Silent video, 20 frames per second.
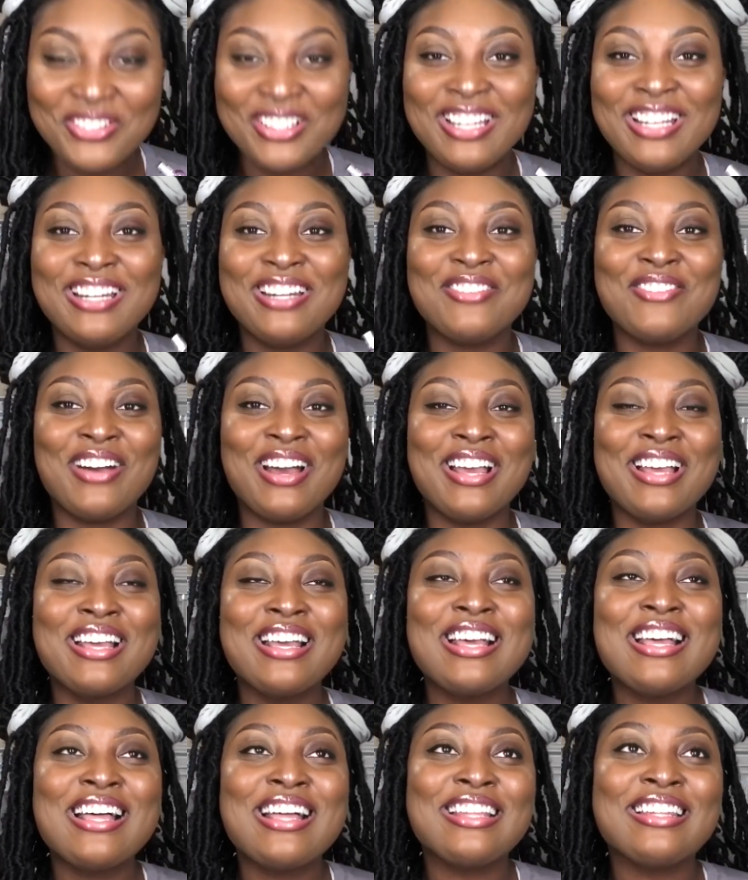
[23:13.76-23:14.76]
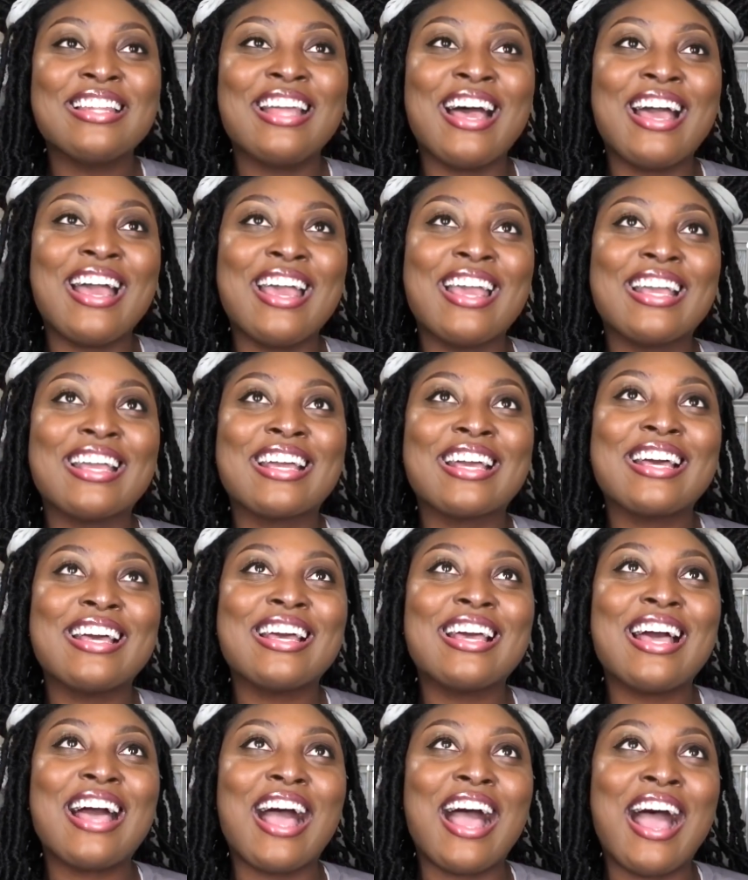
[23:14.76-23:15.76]
but anyway, like
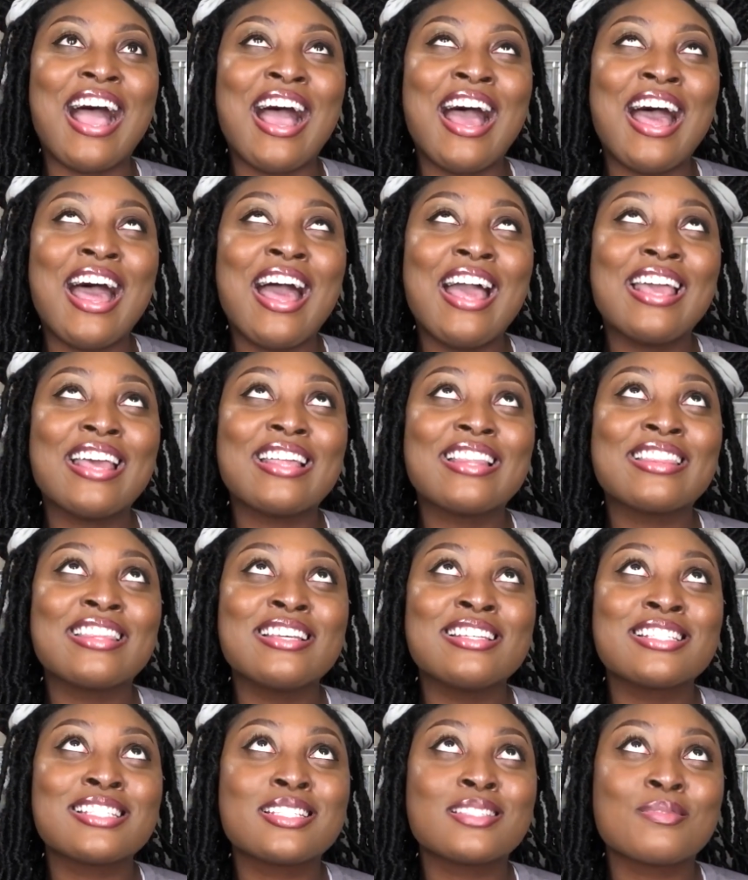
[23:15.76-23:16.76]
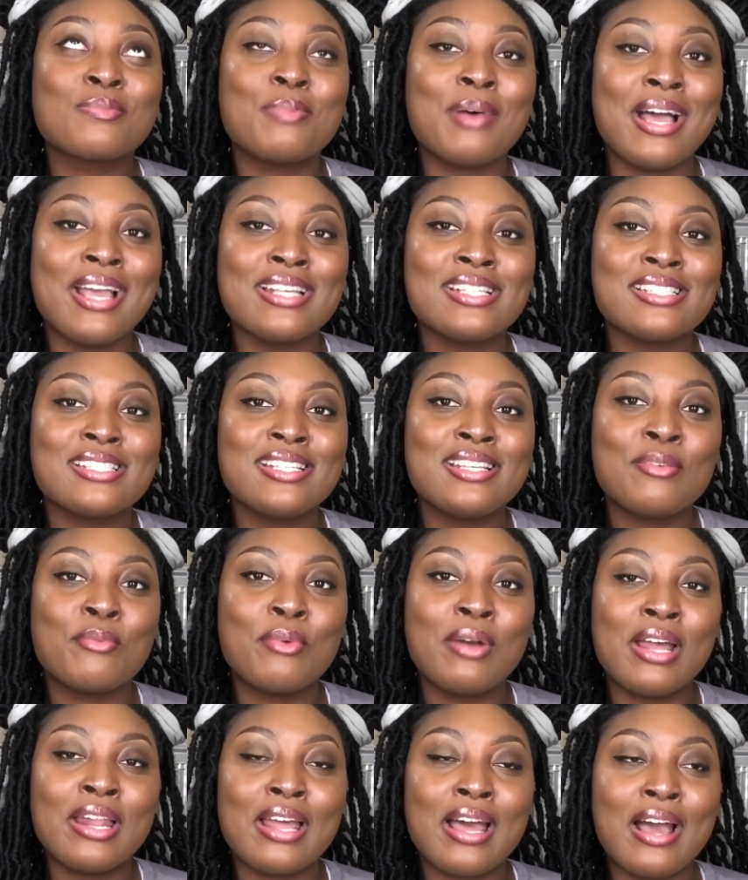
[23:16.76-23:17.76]
I, the spicy,
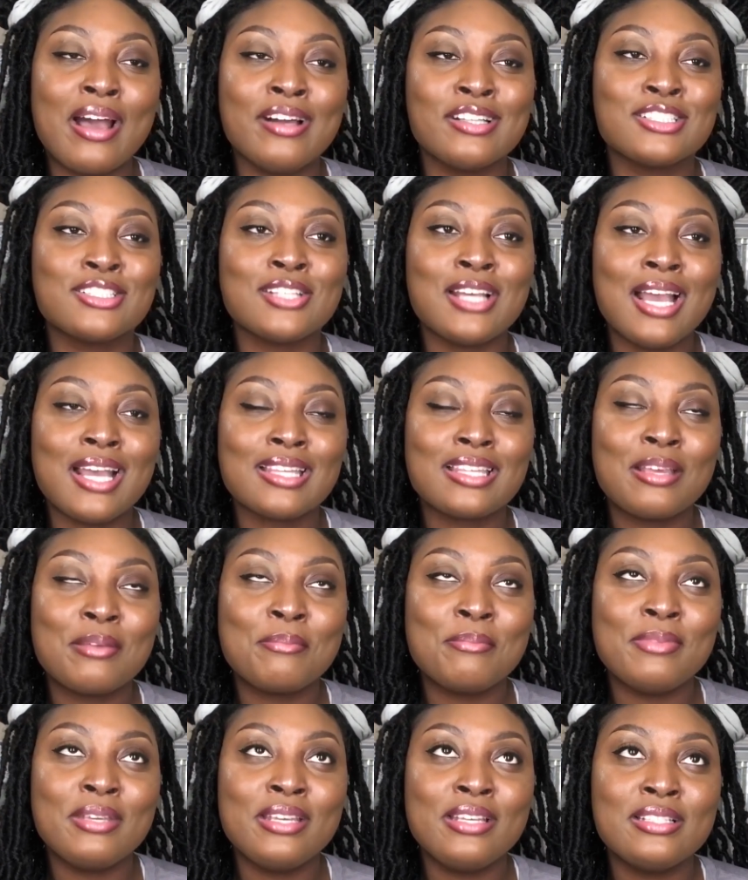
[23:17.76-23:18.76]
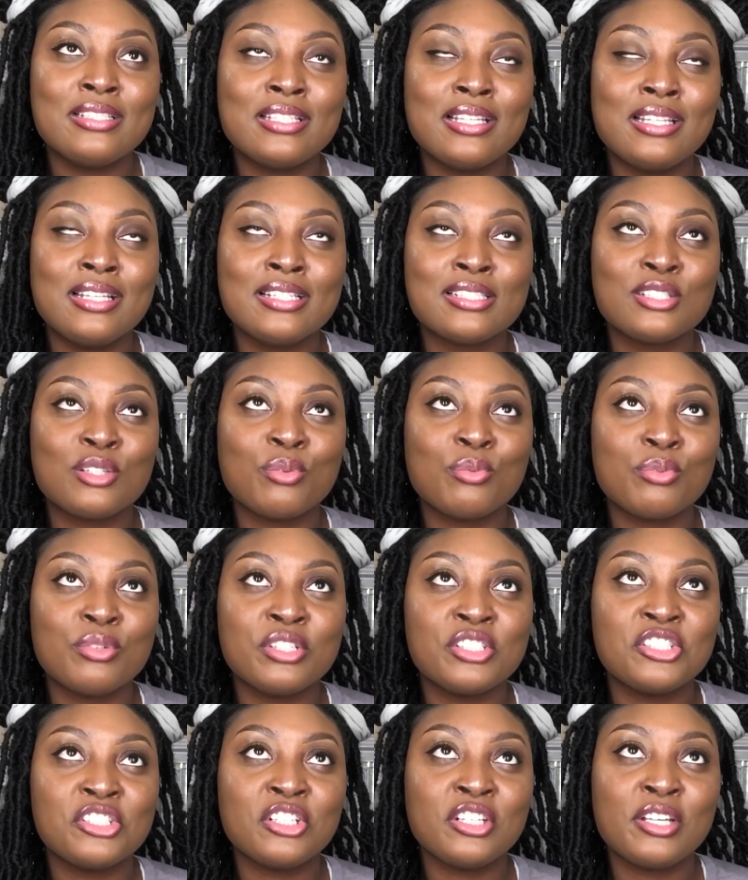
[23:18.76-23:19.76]
what attracted me to this
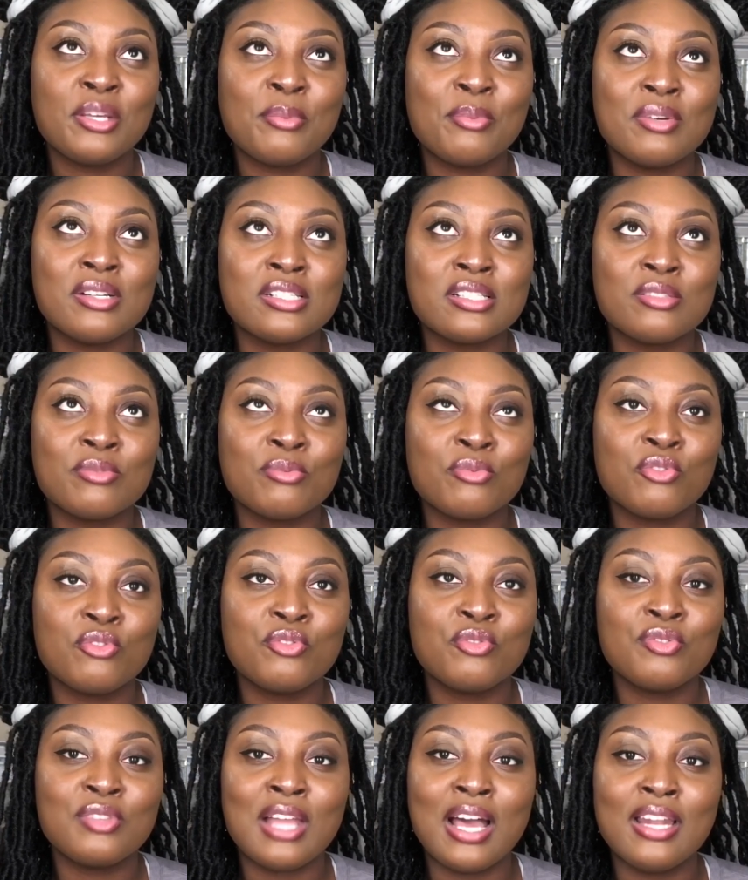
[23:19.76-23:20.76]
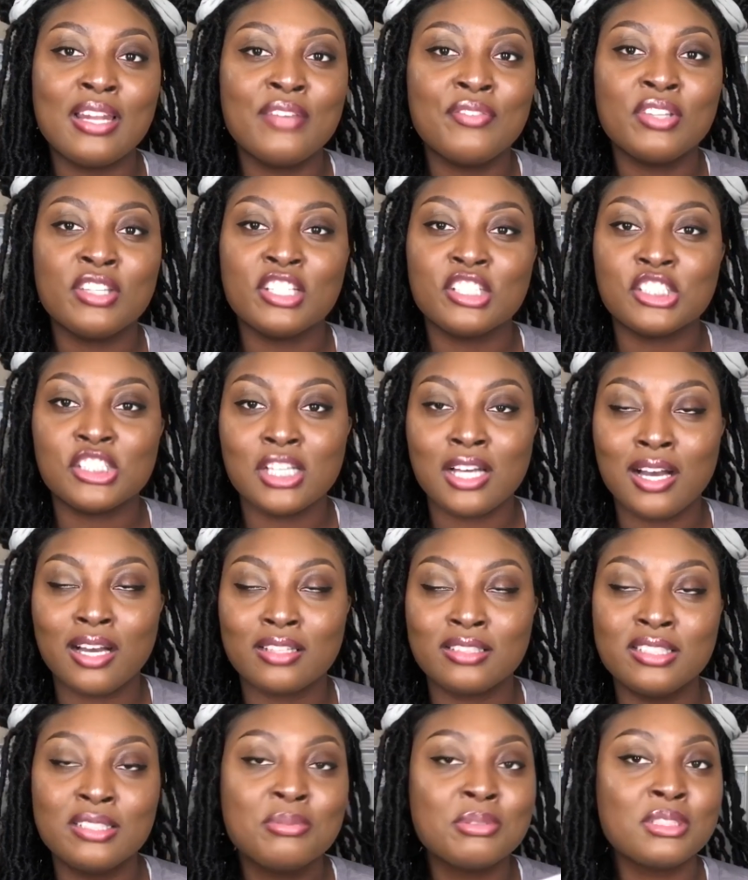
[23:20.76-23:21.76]
originally was not even the
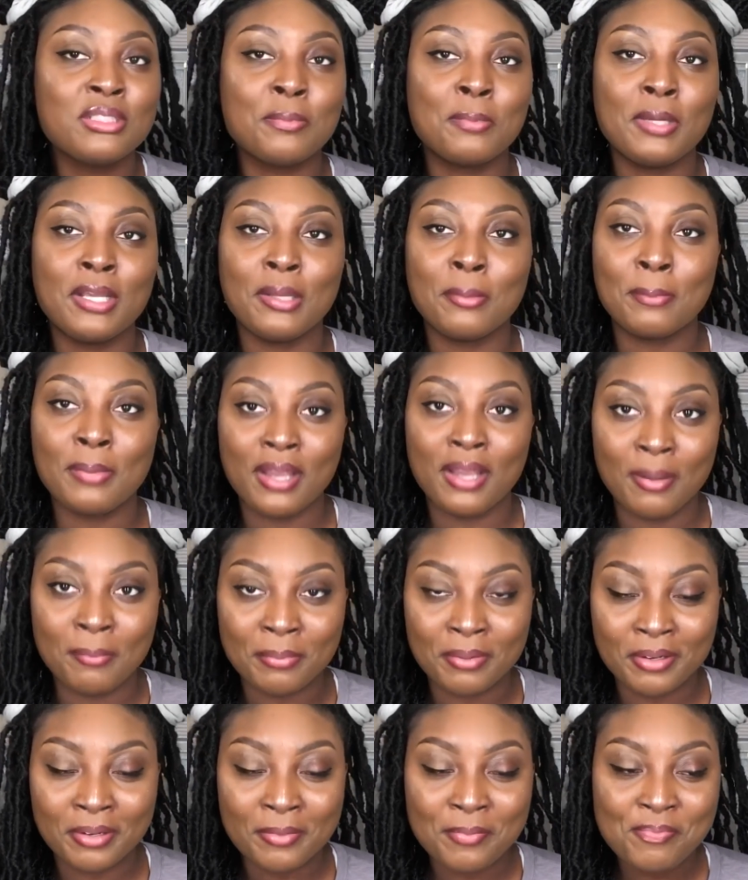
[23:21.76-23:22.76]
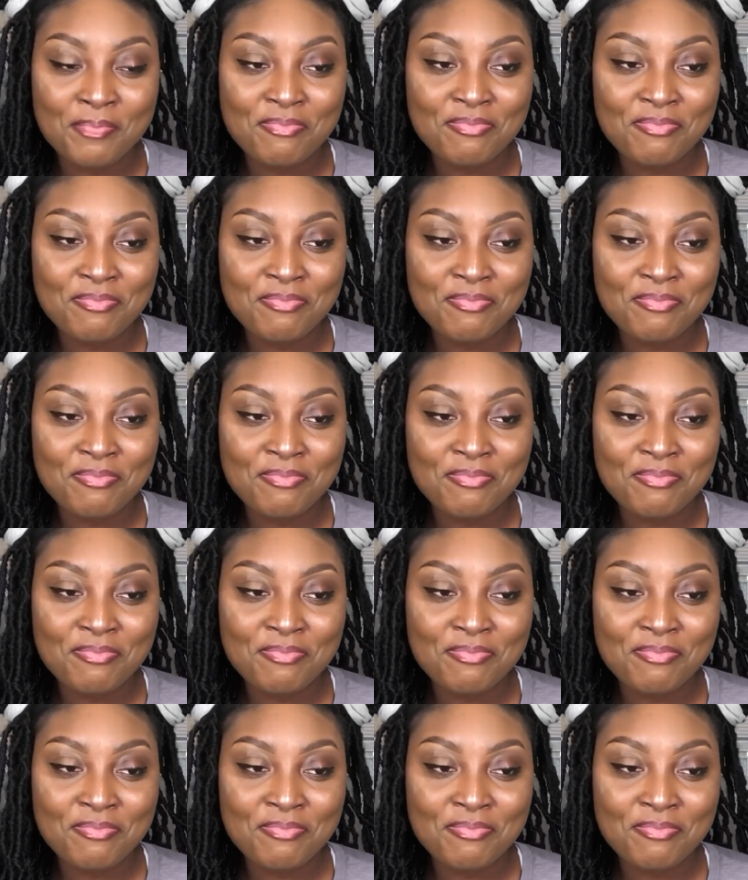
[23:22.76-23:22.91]
chocolate. It was the pink pepper